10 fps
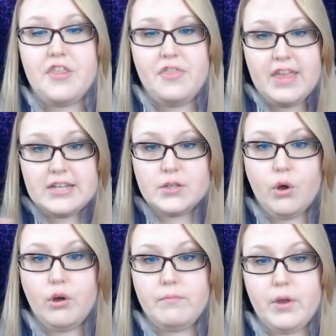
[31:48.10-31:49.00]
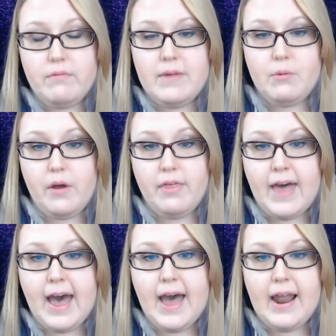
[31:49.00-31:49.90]
this whole movement with
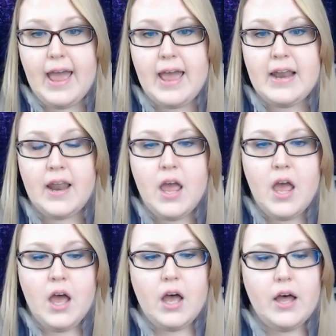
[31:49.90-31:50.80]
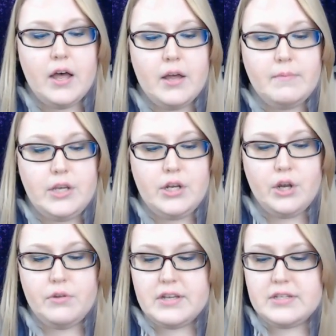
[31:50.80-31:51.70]
that and um, you
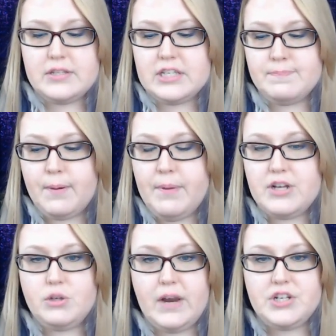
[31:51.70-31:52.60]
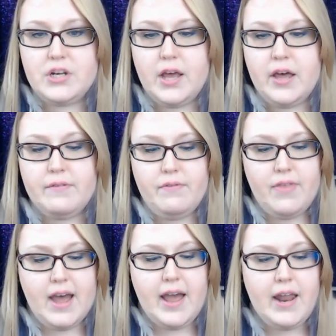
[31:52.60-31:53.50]
know this this perpetuation of
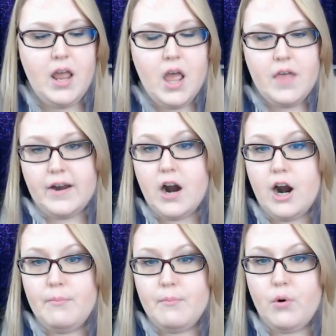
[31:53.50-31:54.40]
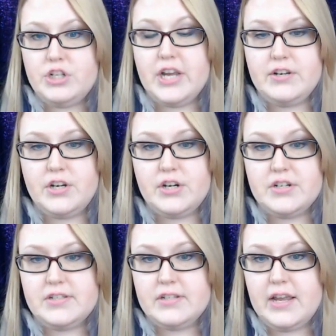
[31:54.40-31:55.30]
that there are more
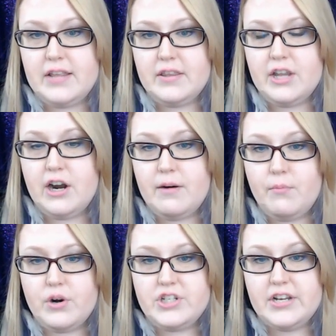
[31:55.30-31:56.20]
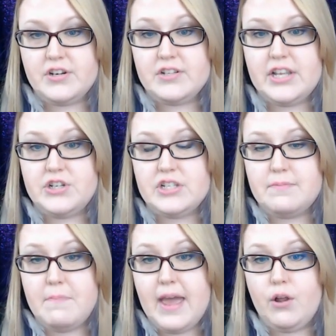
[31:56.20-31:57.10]
genders there are more genders than
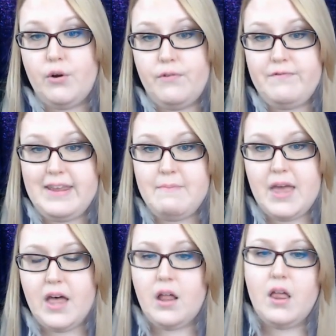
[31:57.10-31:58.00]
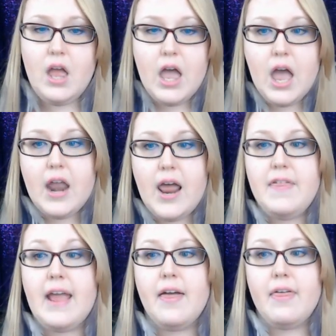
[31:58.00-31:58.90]
just male or female and I
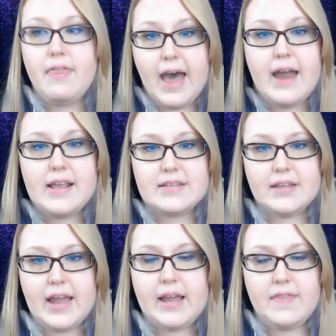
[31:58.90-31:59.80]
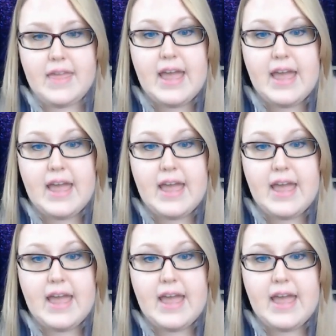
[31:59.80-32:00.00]
think that is like the